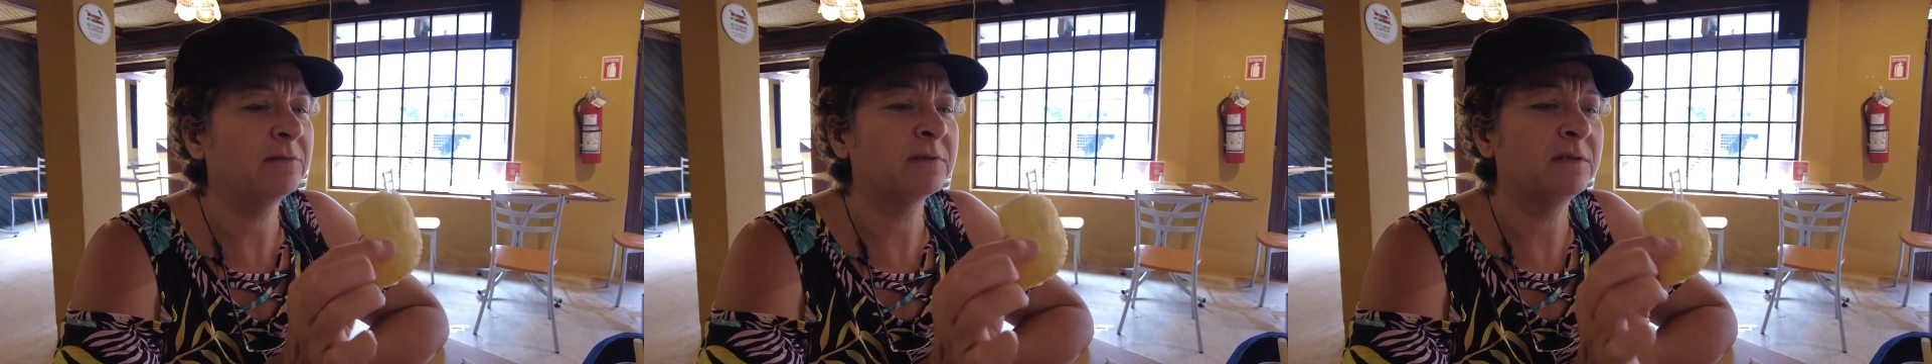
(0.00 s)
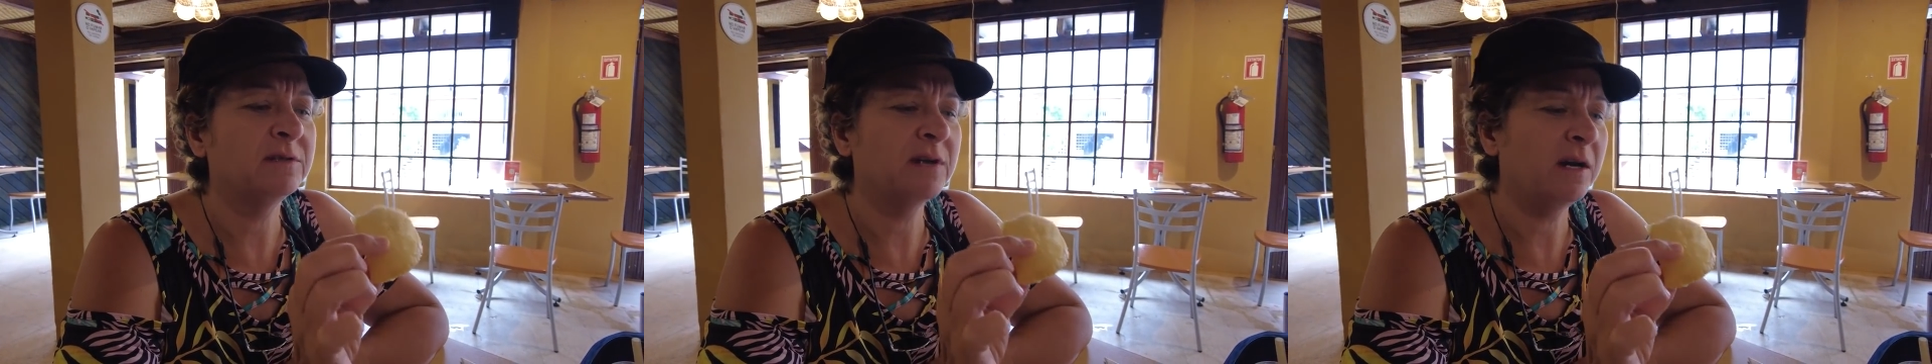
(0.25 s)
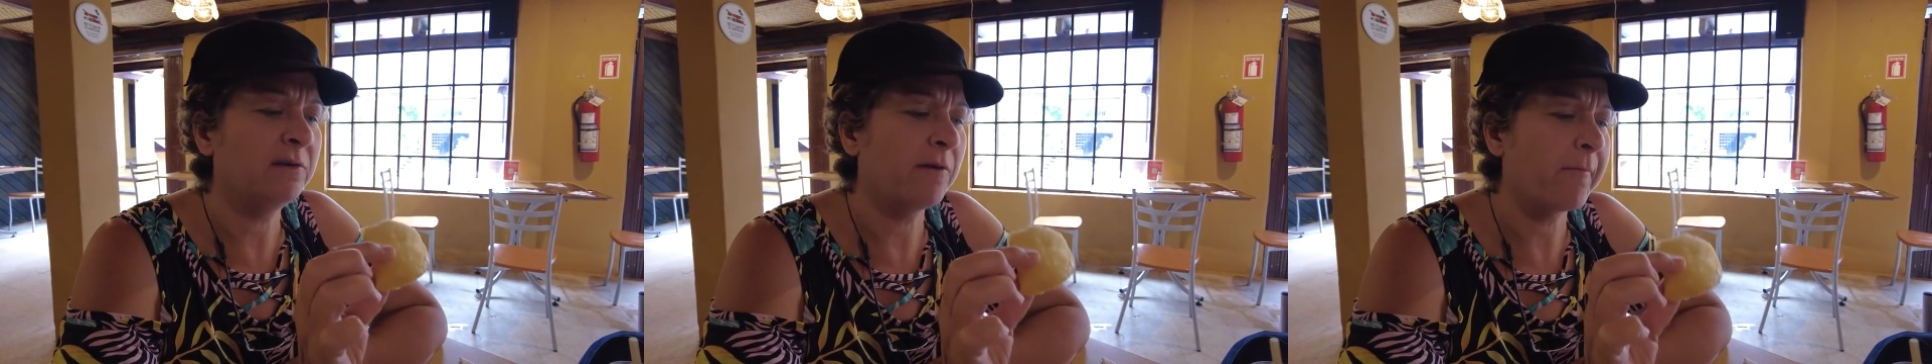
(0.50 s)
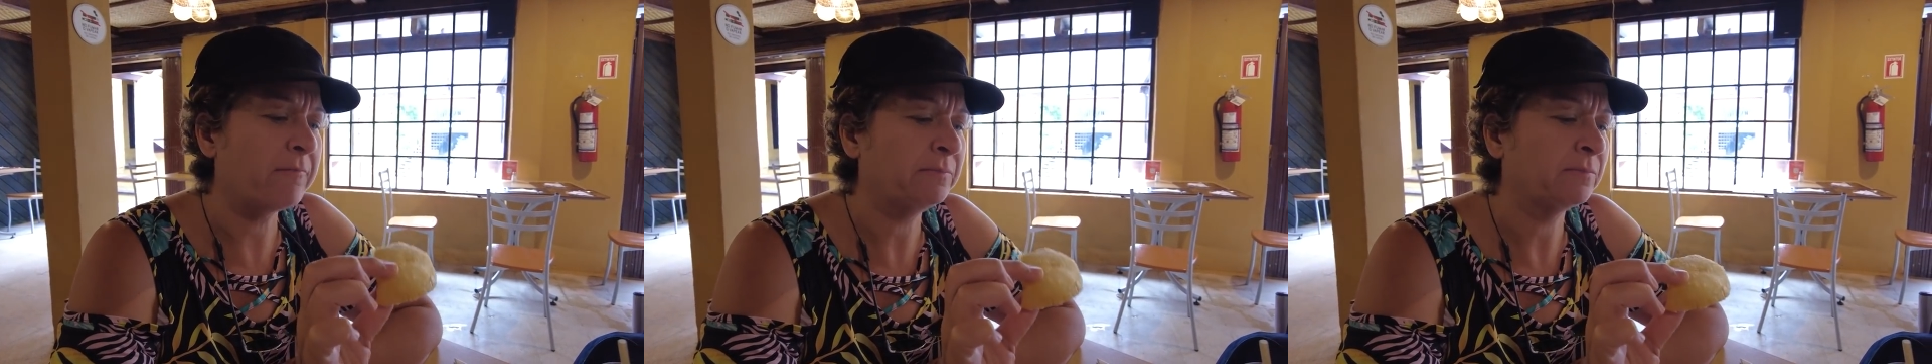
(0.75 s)
else inside of
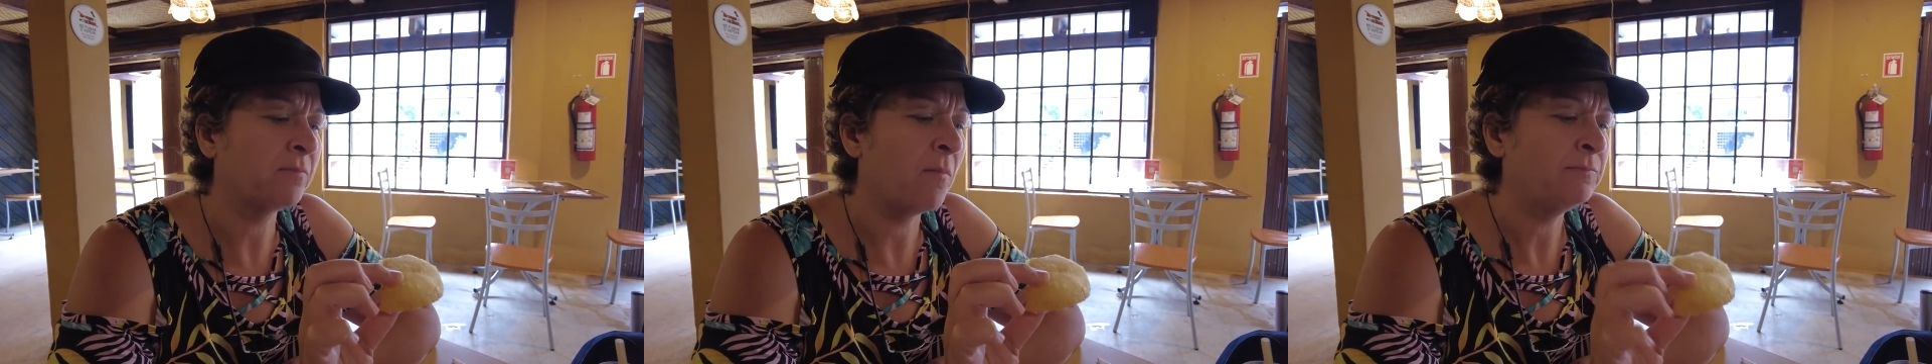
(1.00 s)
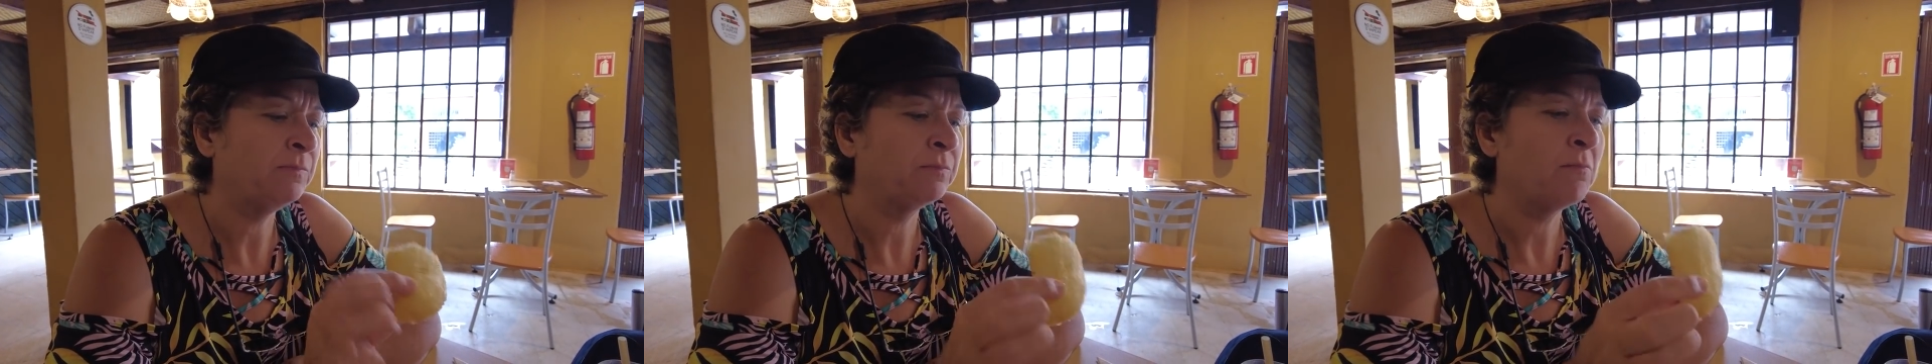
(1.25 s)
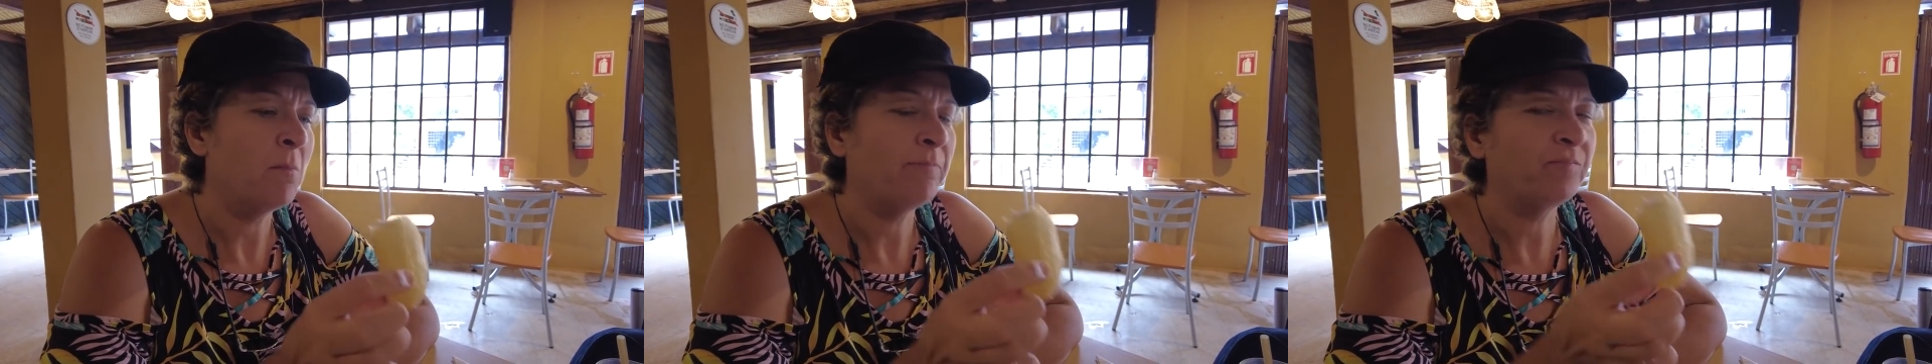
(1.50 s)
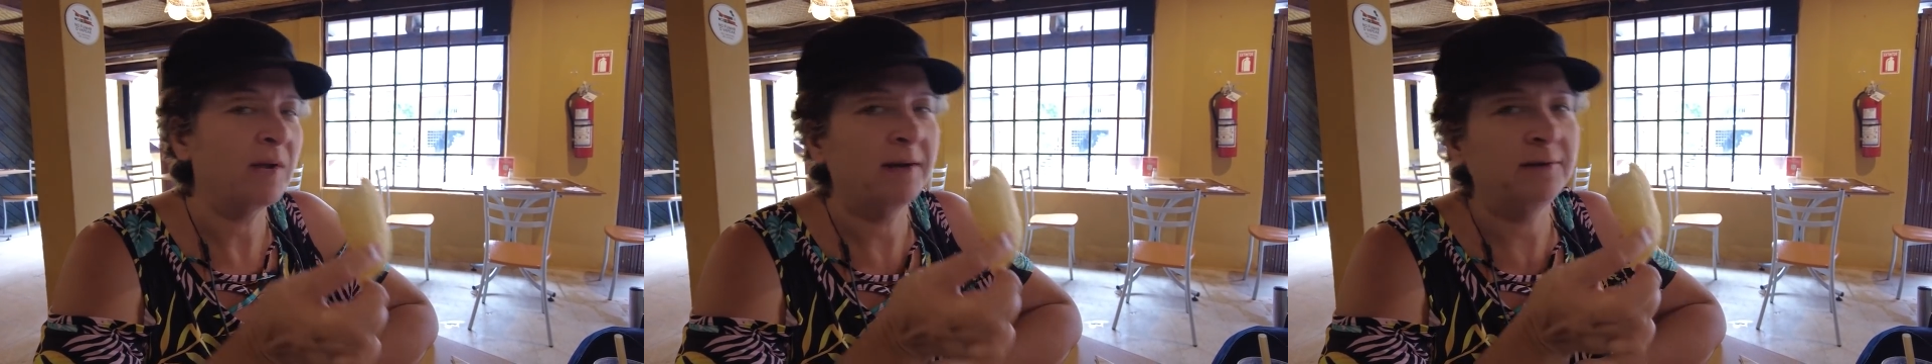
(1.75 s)
it.
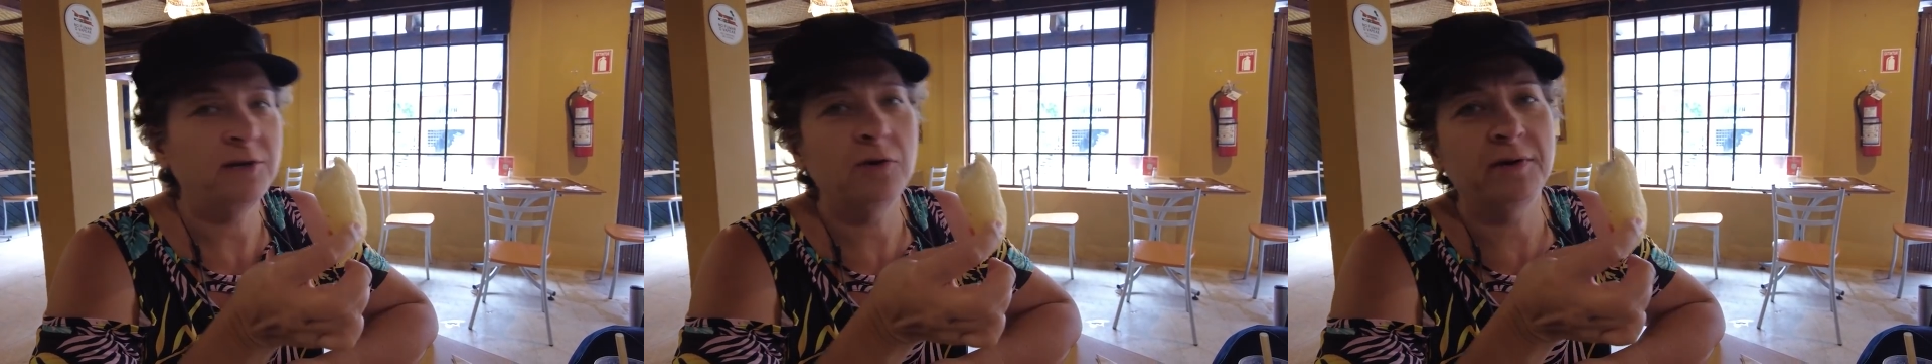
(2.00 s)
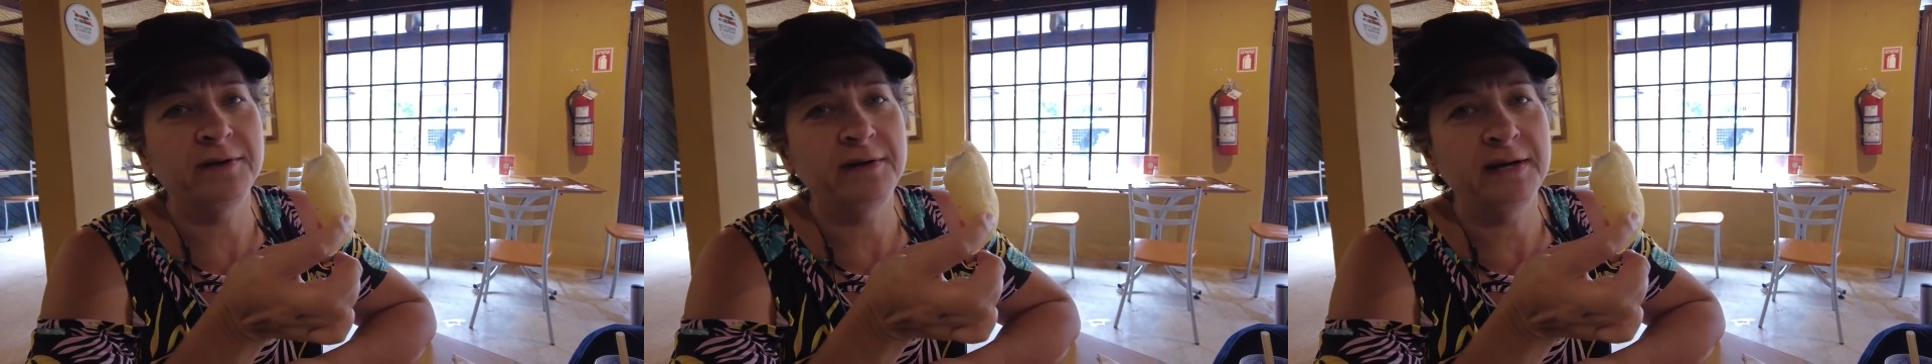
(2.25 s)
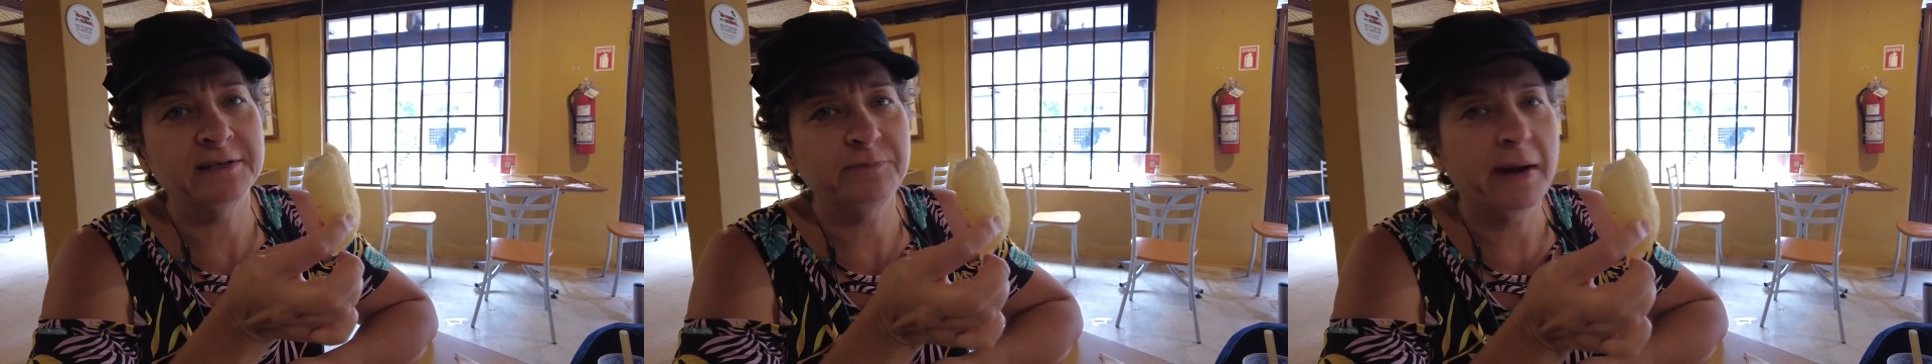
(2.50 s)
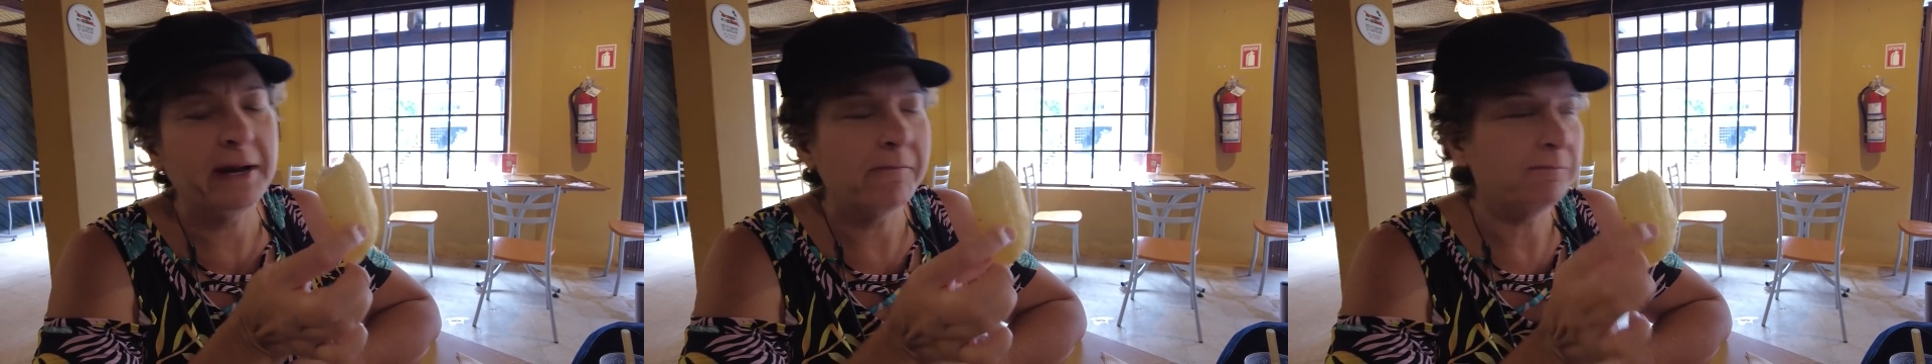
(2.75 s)
I'll know on the next
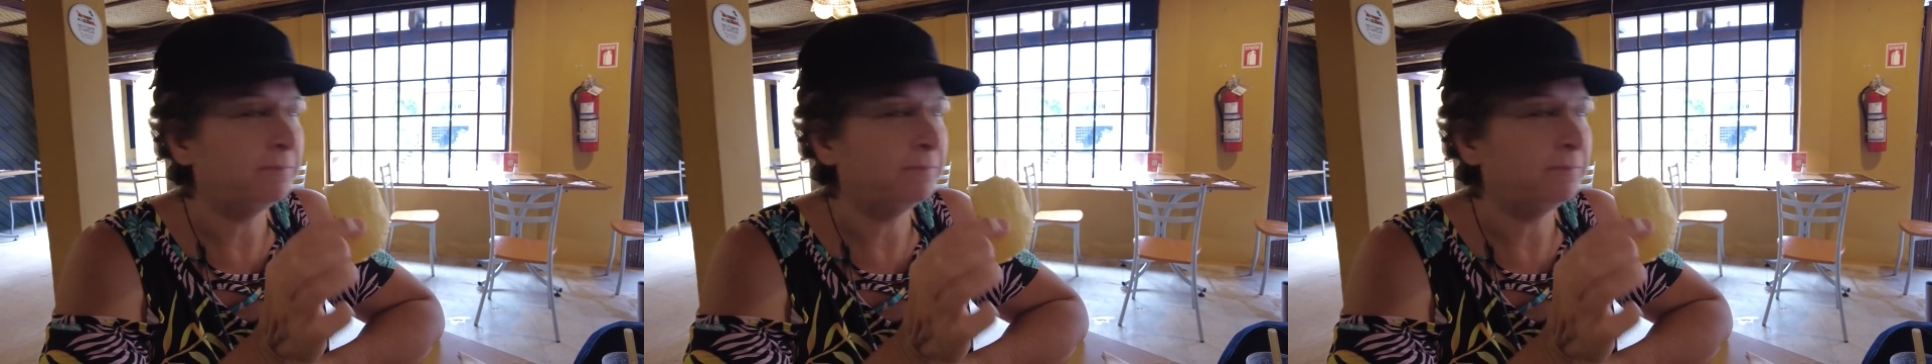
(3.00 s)
bite.